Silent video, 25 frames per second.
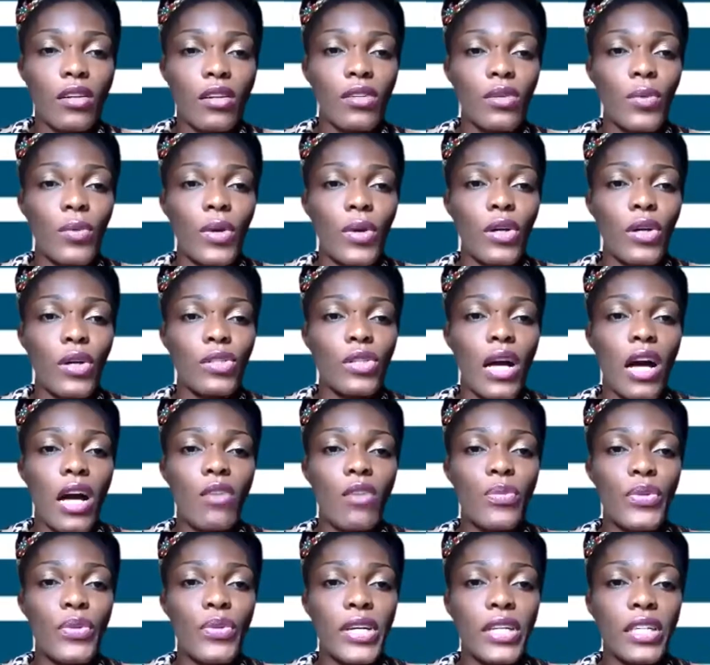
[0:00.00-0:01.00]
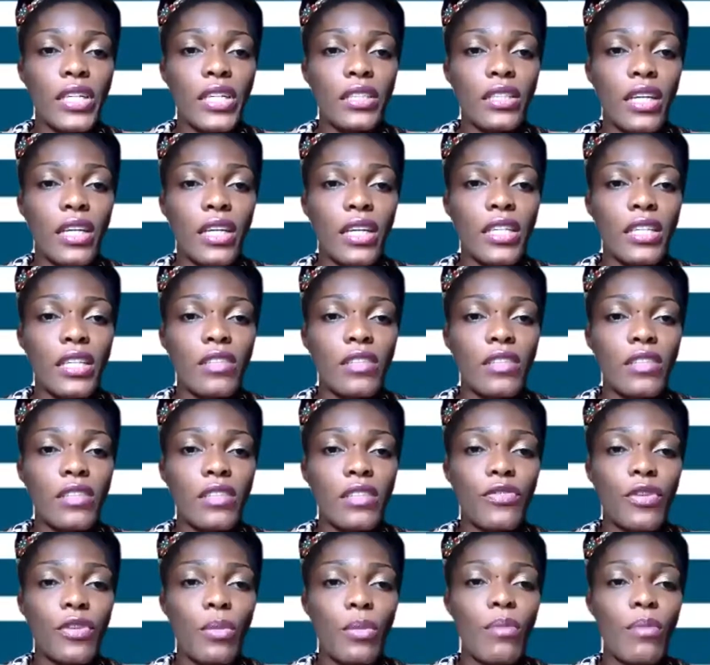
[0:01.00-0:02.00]
We also have breaking Ghanaian former
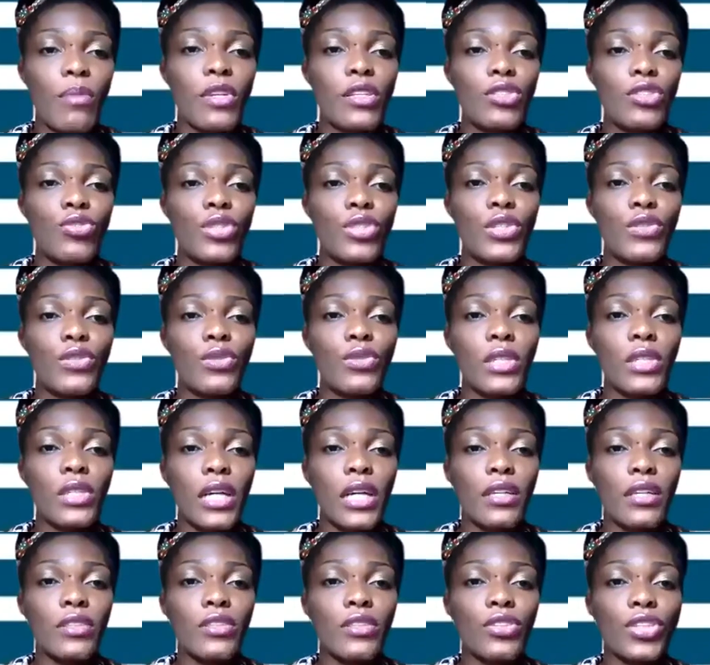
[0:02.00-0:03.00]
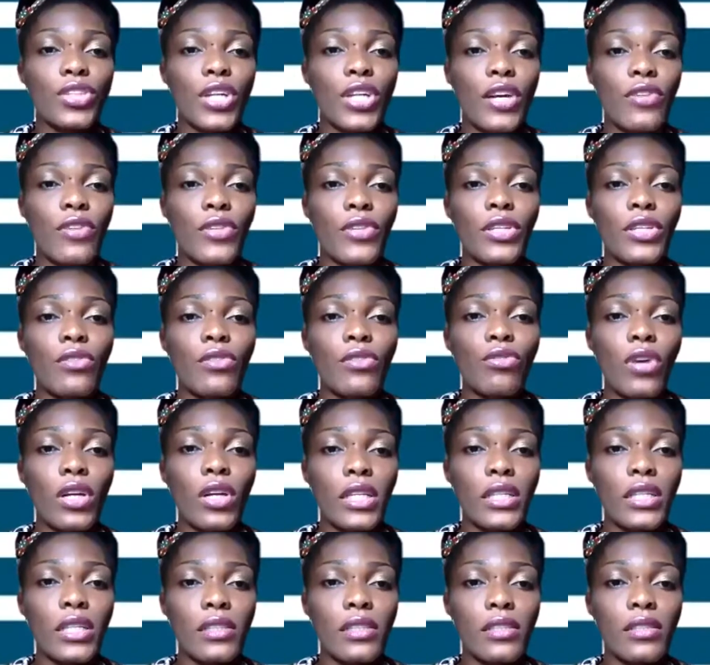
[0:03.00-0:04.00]
military ruler Jerry
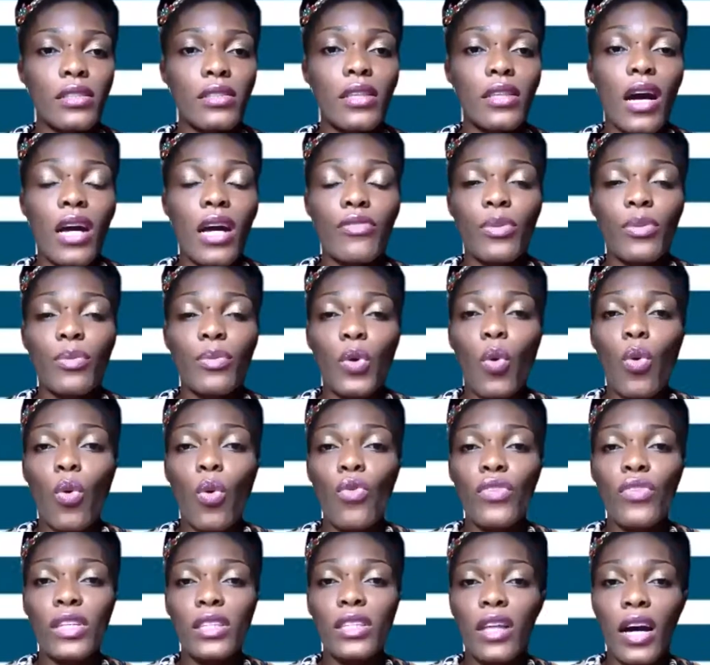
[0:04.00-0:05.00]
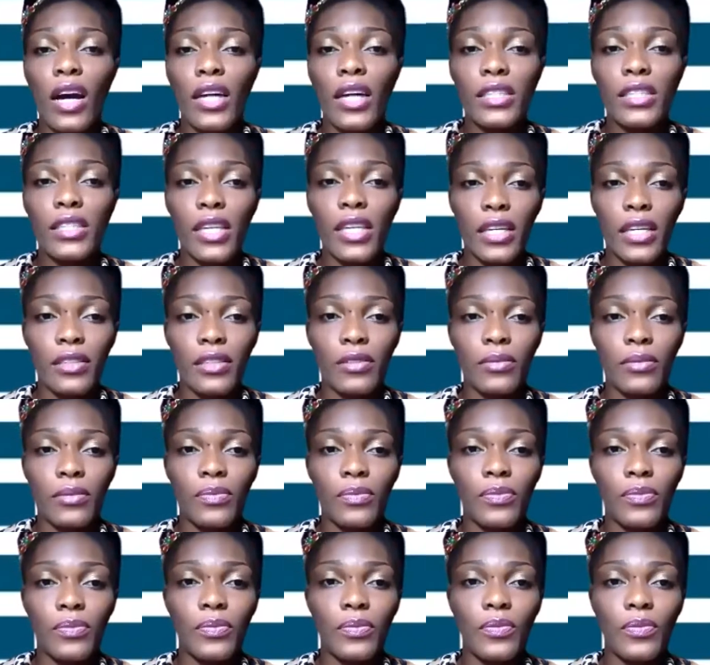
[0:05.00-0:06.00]
Rawlings died from COVID-19.
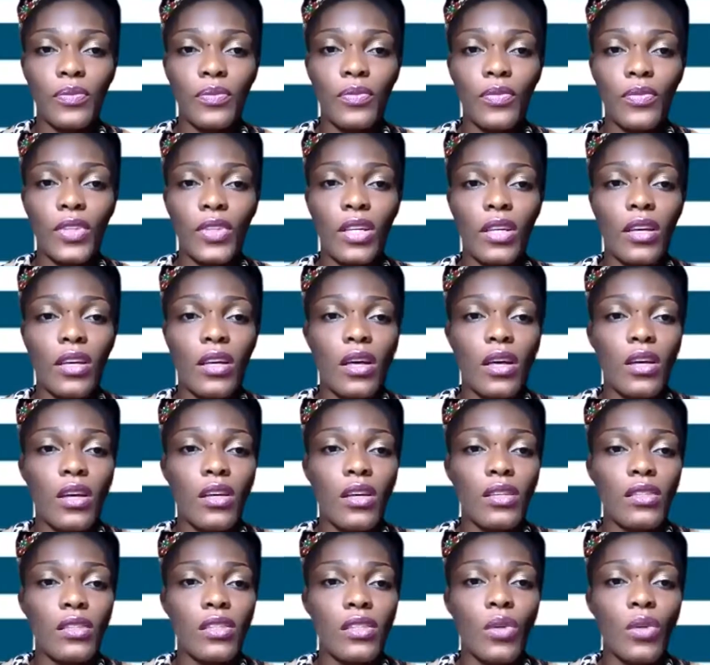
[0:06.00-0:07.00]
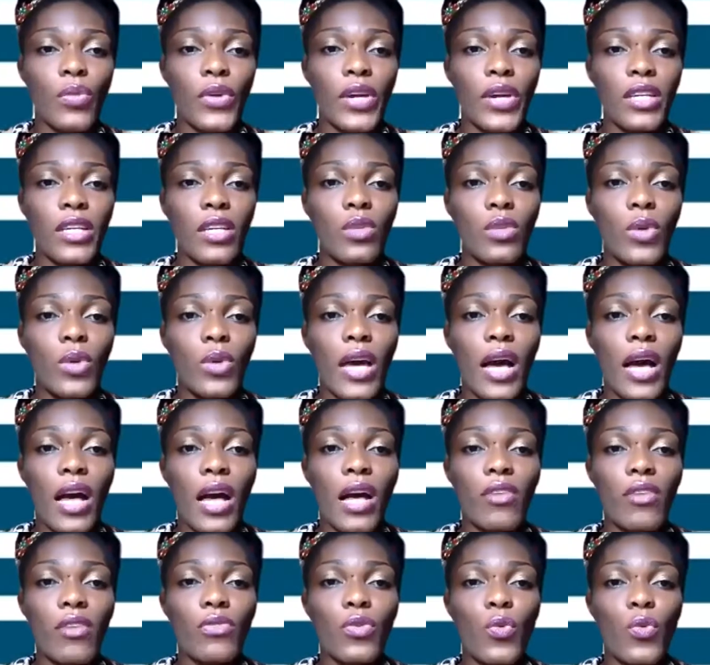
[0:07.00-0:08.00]
Still breaking, we
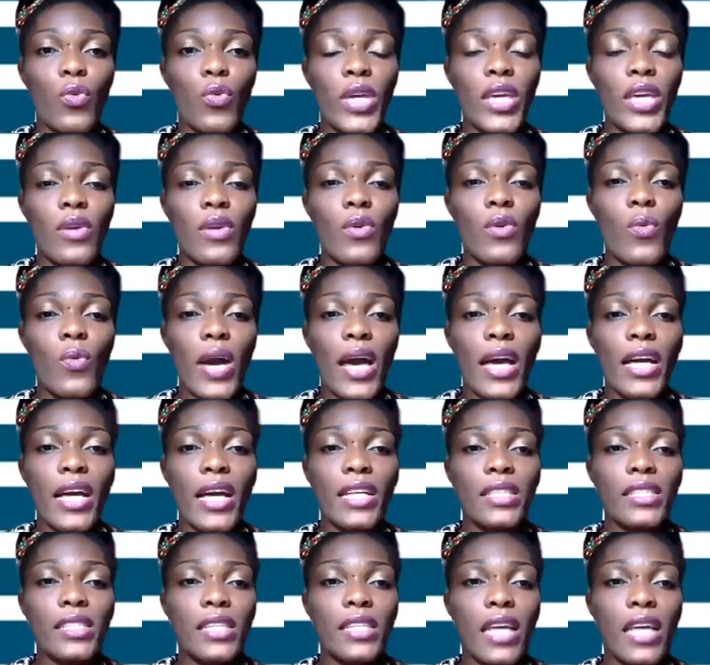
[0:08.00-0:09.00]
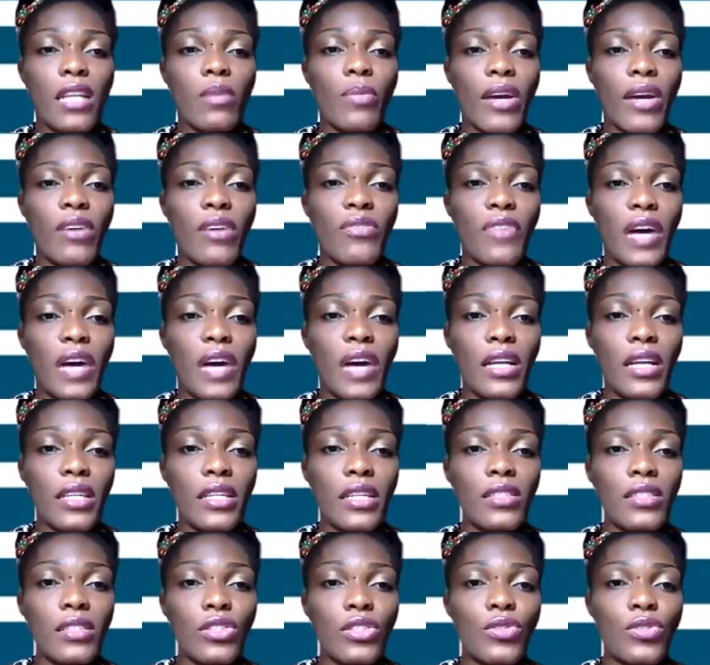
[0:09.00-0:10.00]
were concerned by
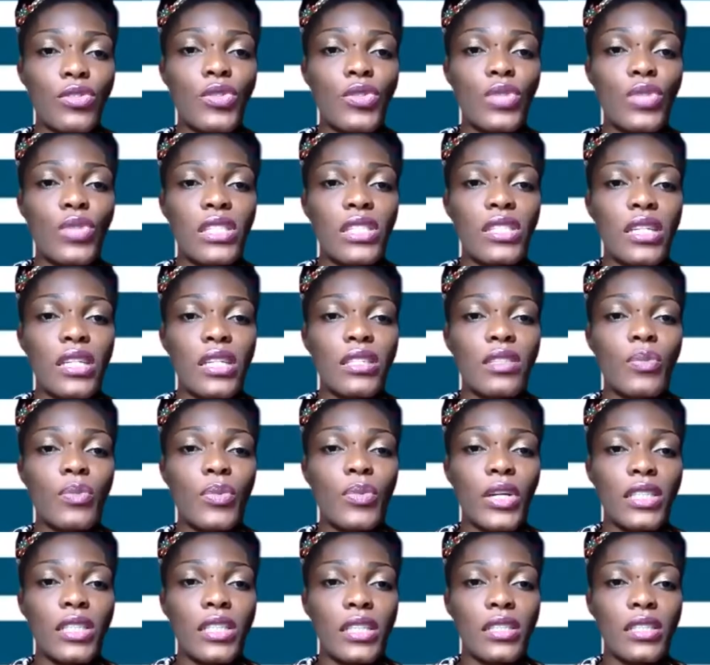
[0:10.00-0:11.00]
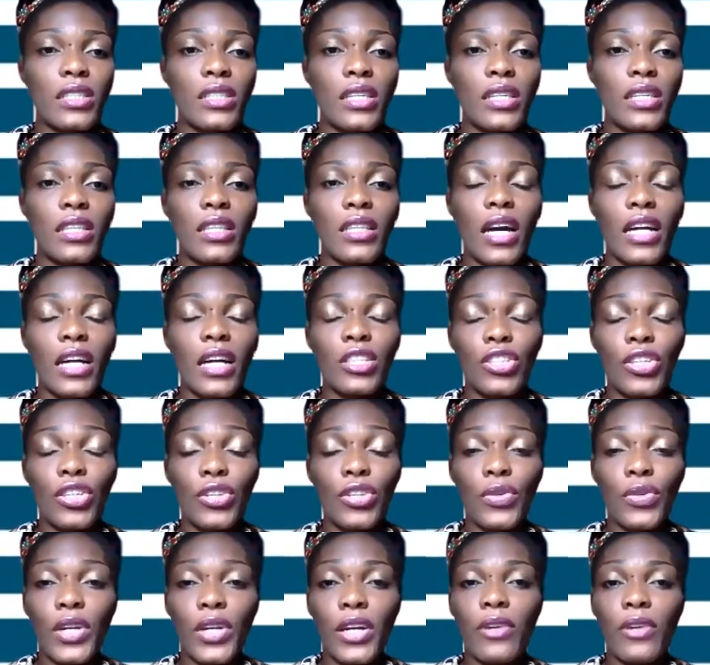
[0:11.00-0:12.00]
violence during recent protests in
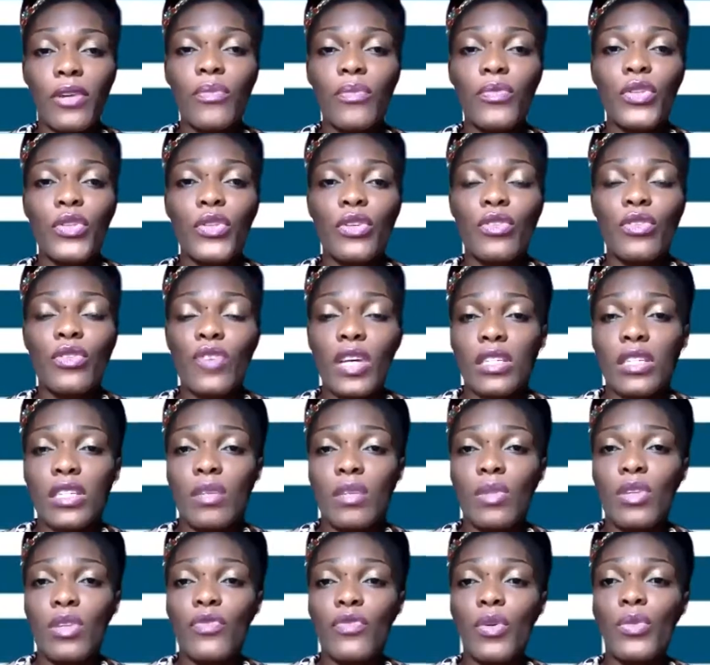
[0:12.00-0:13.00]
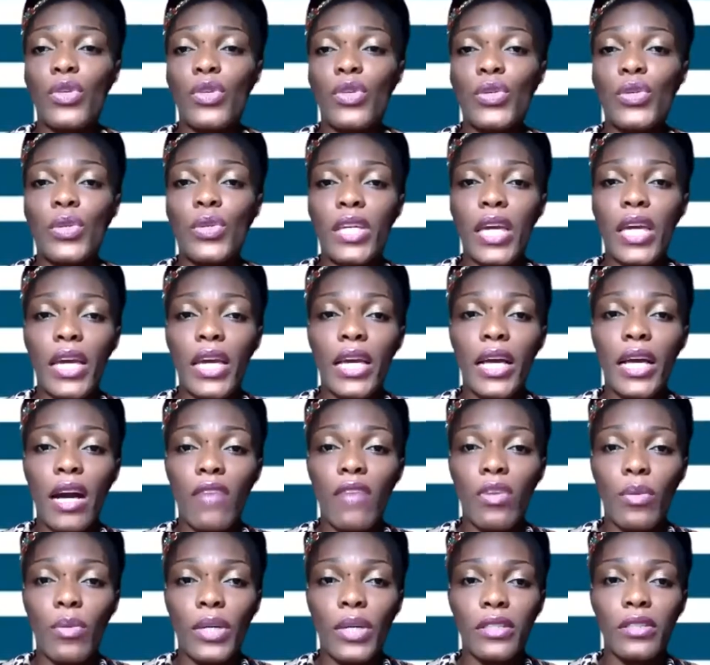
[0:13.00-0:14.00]
Nigeria. That's coming from UK
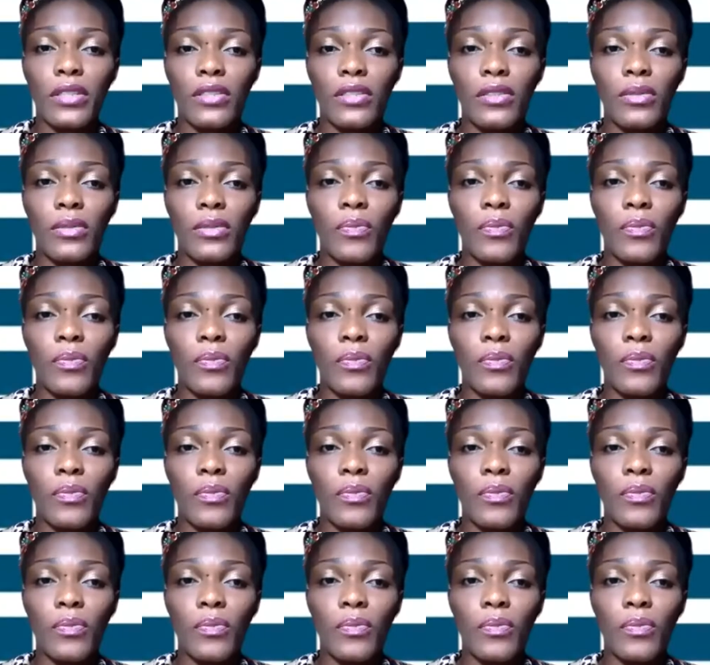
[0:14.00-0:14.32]
government.